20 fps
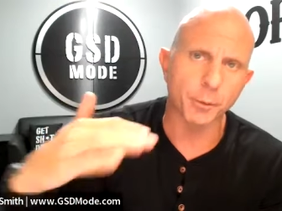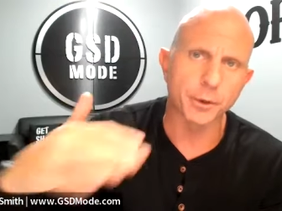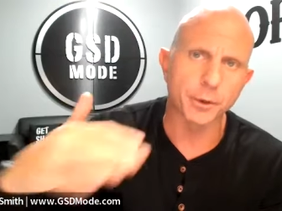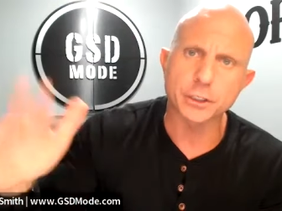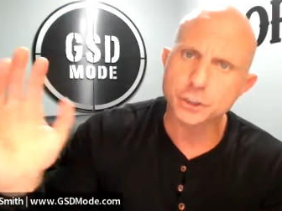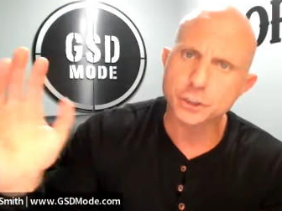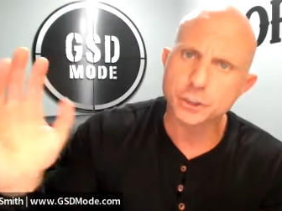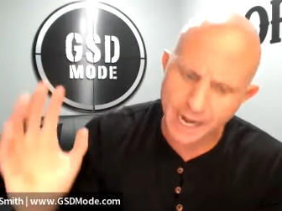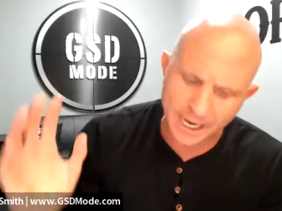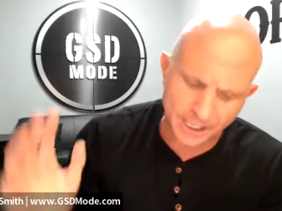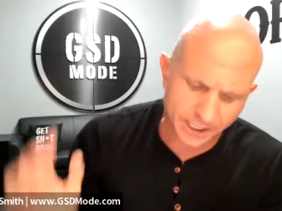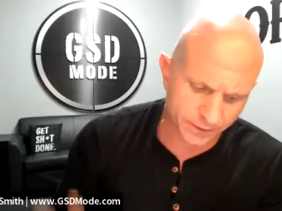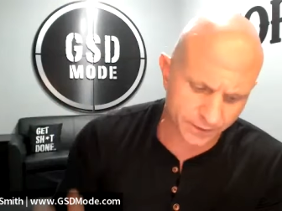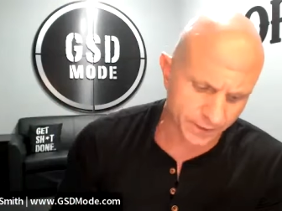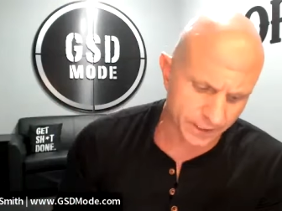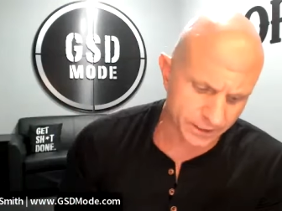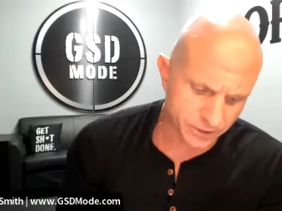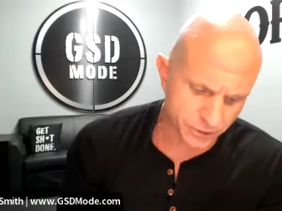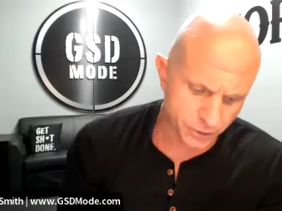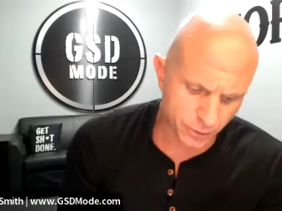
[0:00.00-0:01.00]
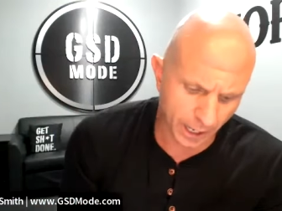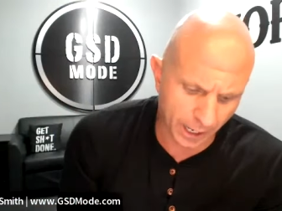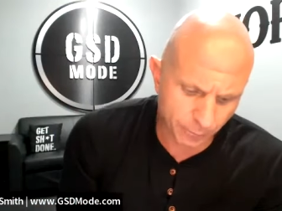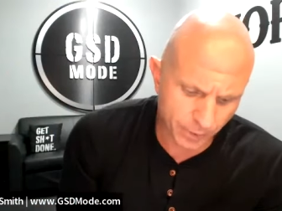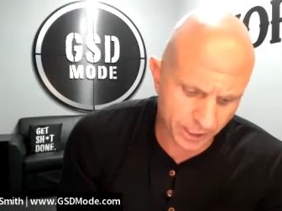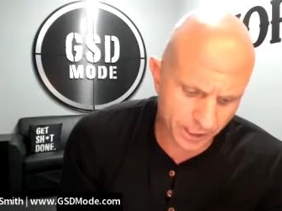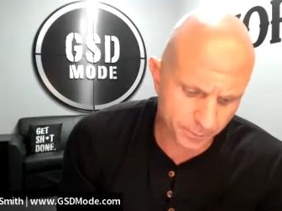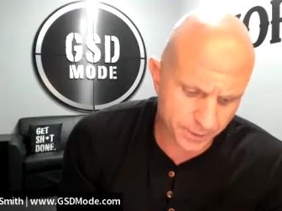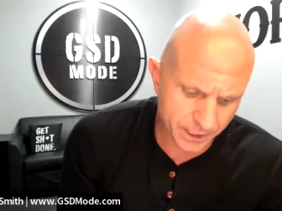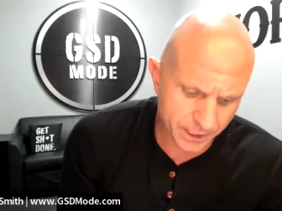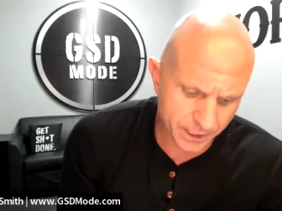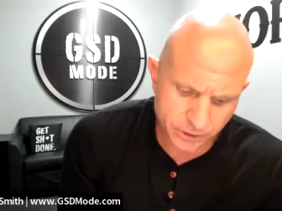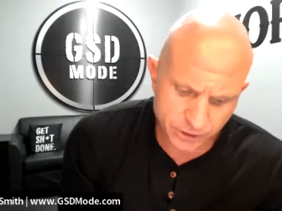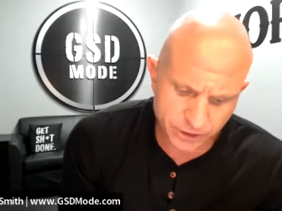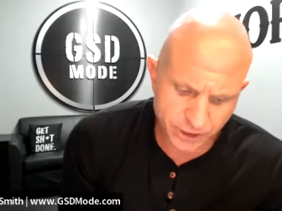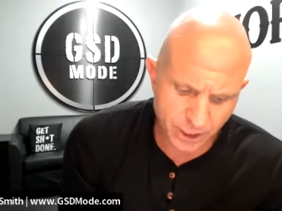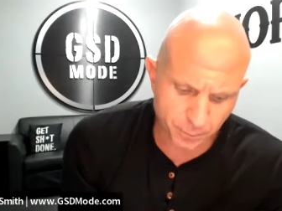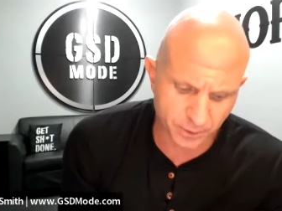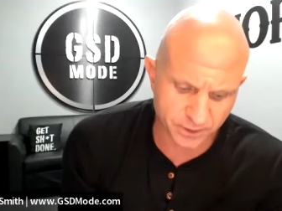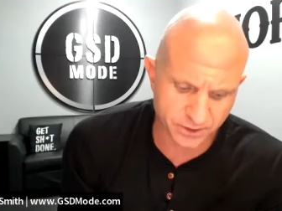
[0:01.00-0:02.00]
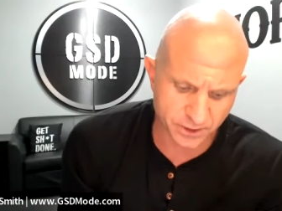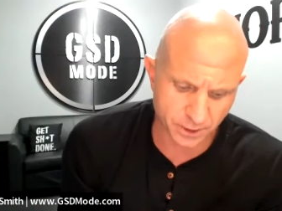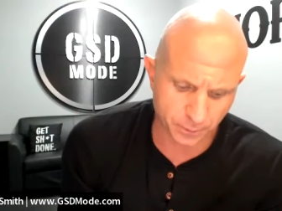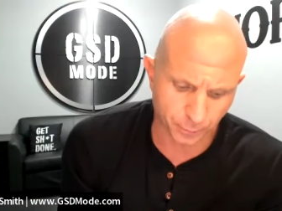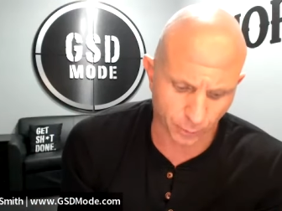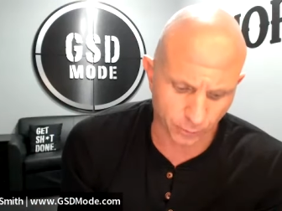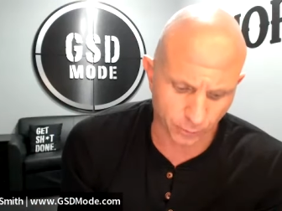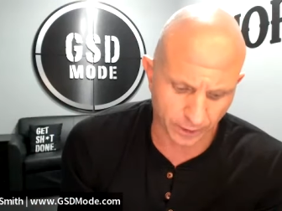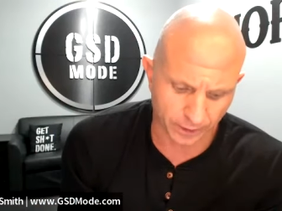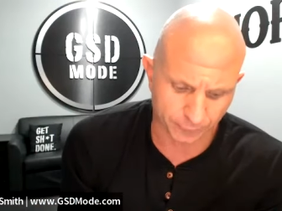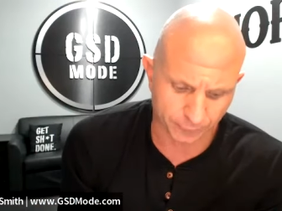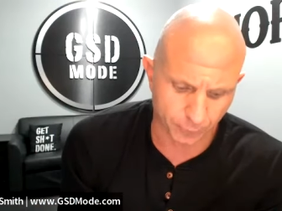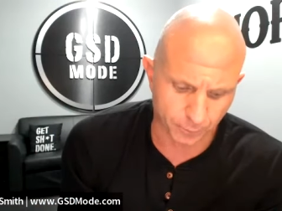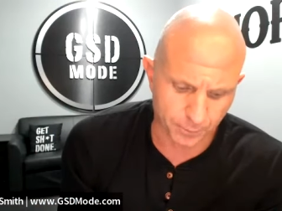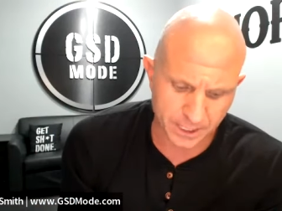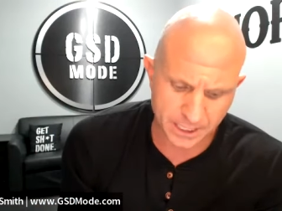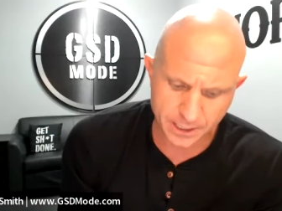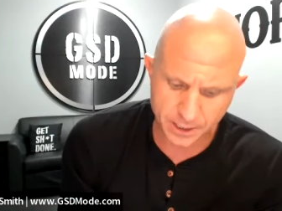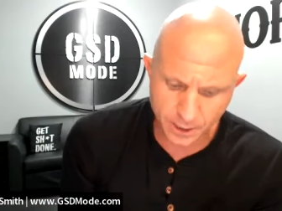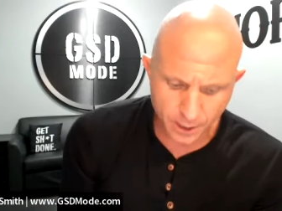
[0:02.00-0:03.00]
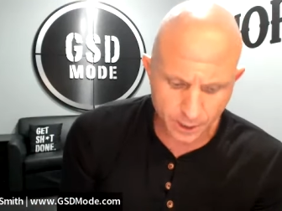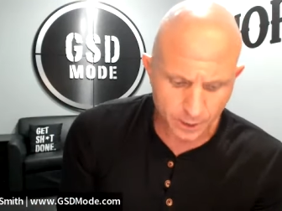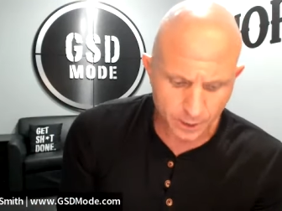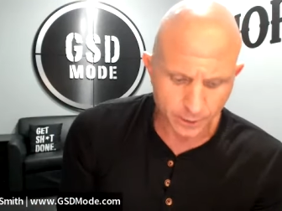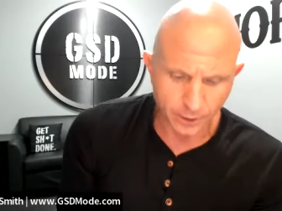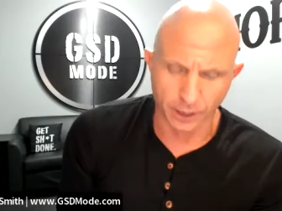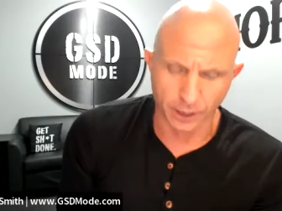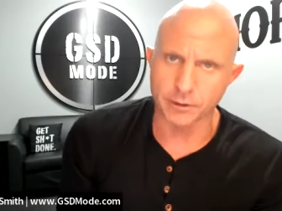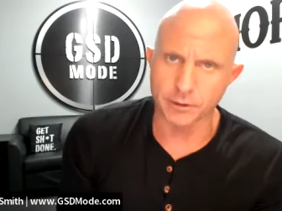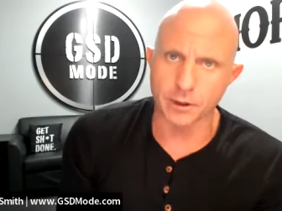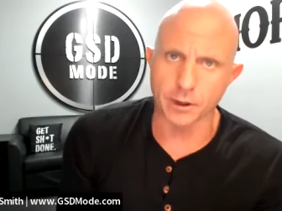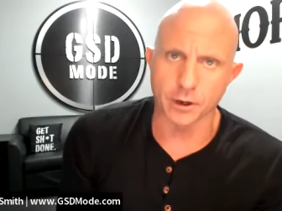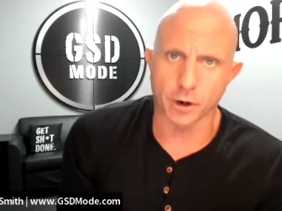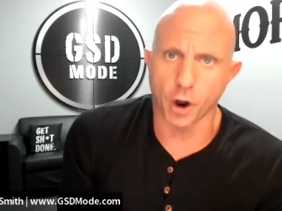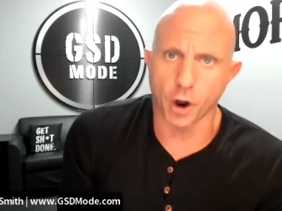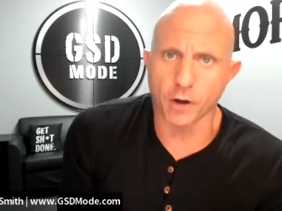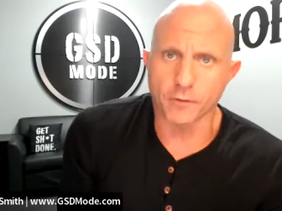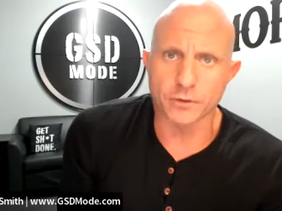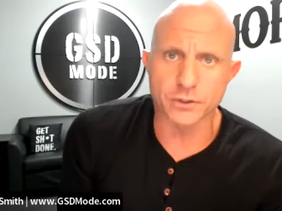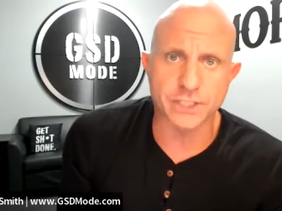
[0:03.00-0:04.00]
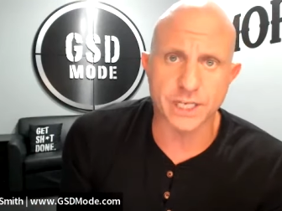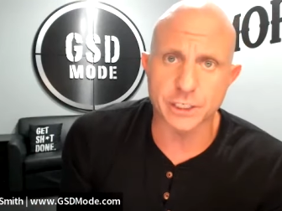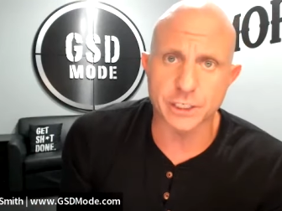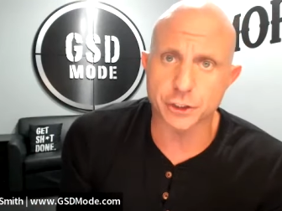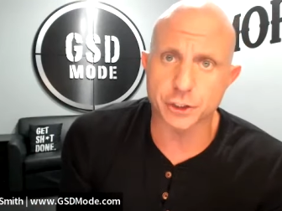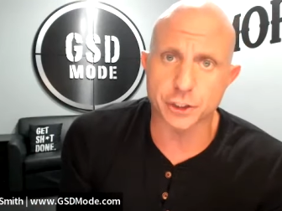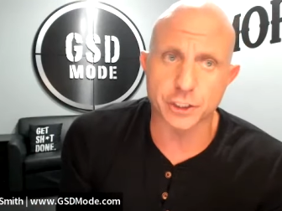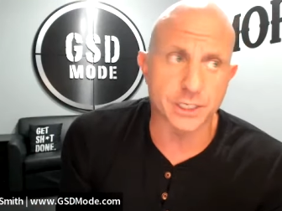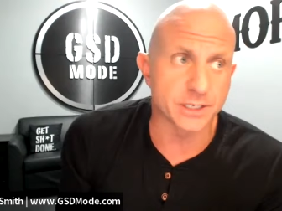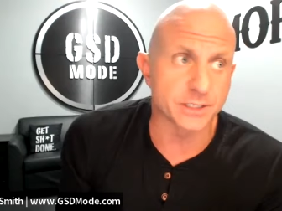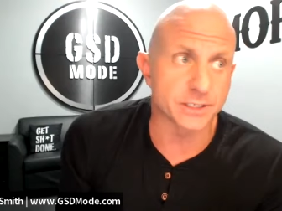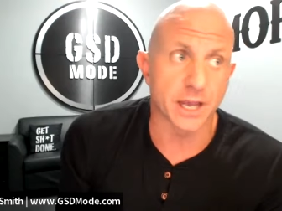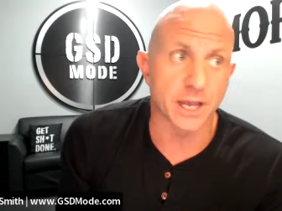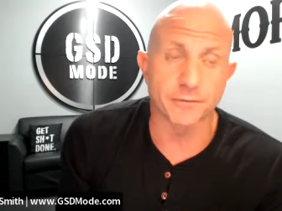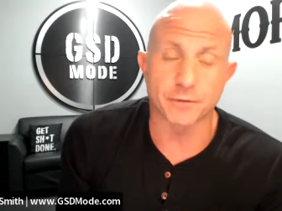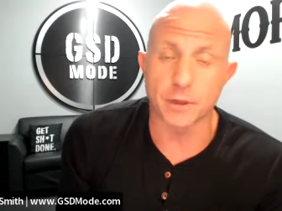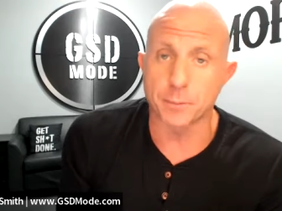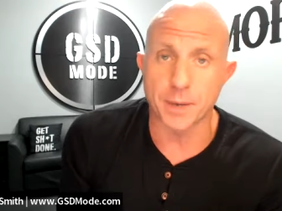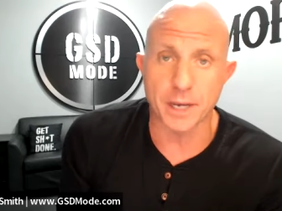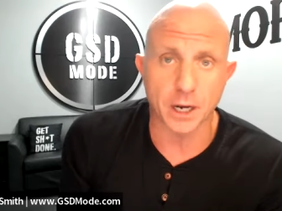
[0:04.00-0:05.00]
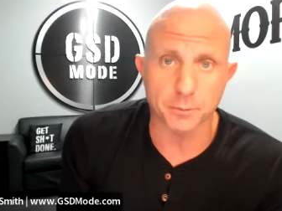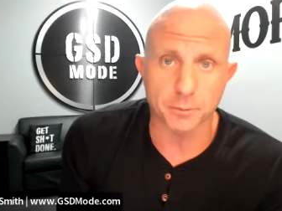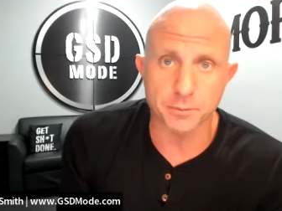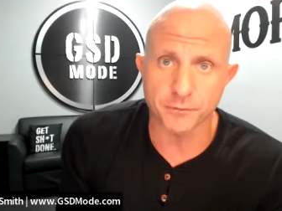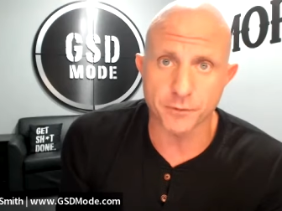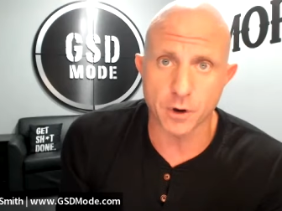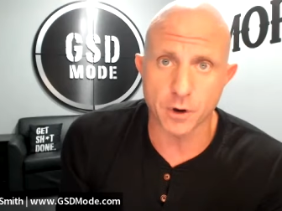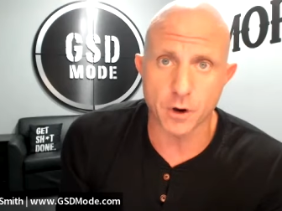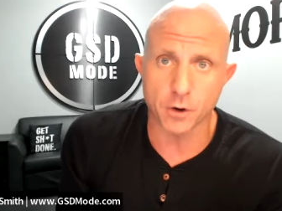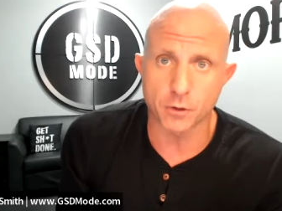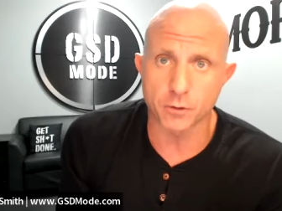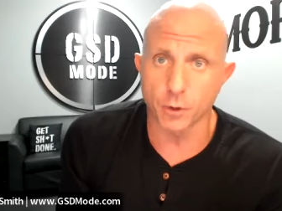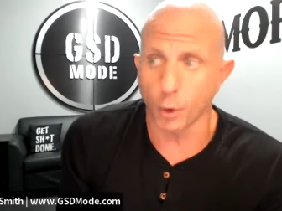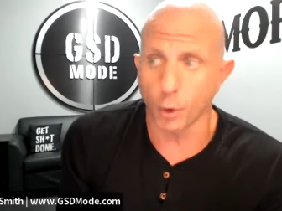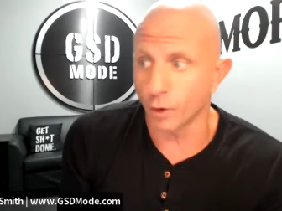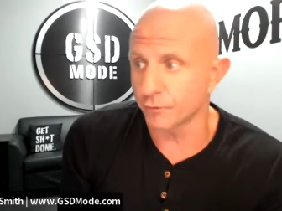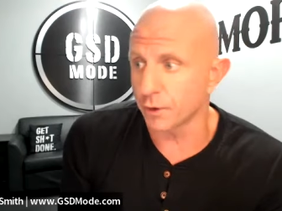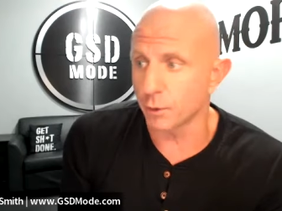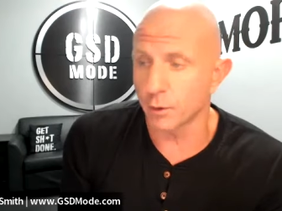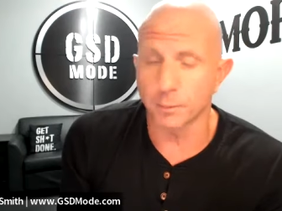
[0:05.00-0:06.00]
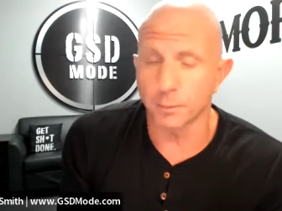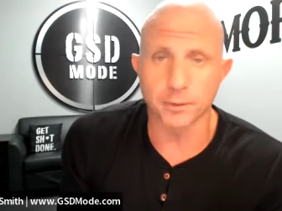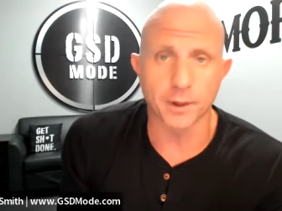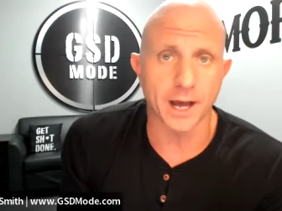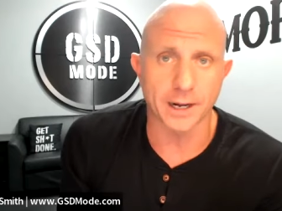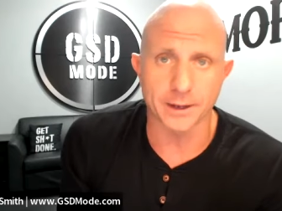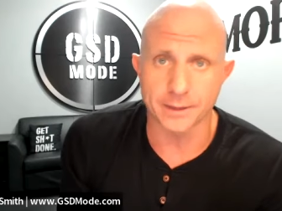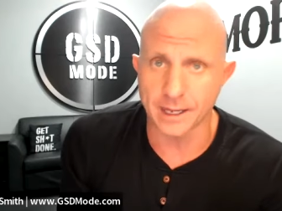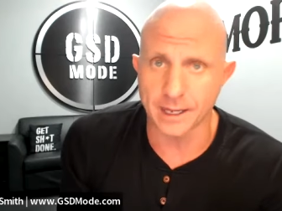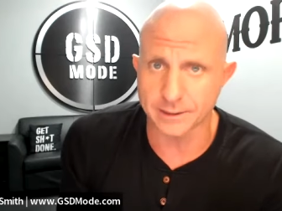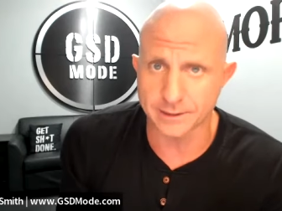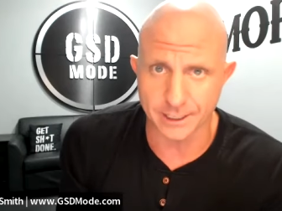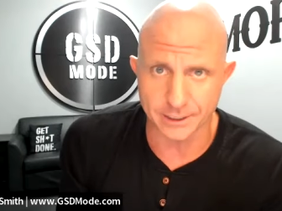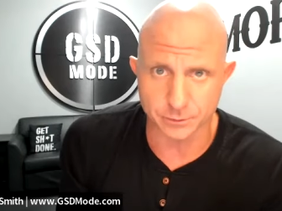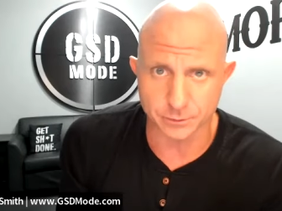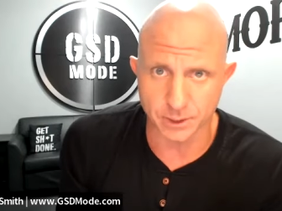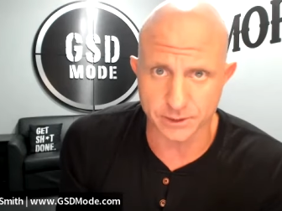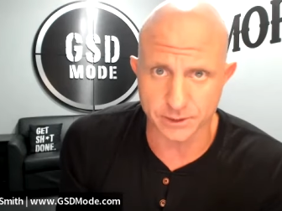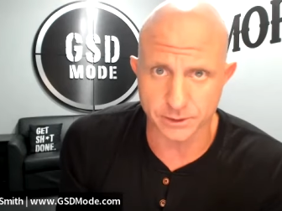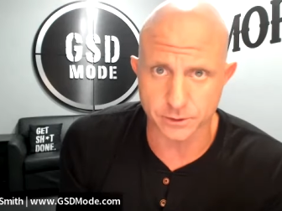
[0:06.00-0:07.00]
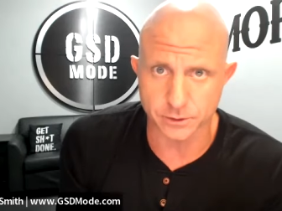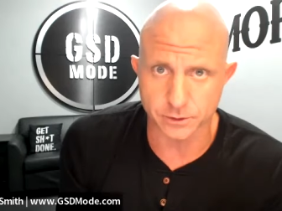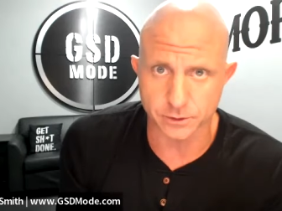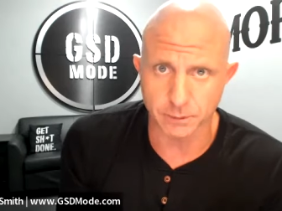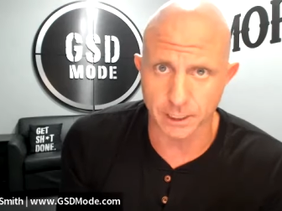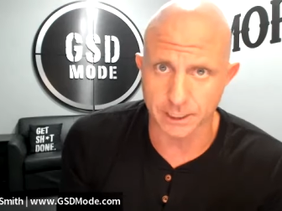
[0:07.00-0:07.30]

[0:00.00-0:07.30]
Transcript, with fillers: And when you're tracking this, dude, I recommend to just keep it simple. Like for me, a, a conversation is if they pick up the phone or if they reply to that text message.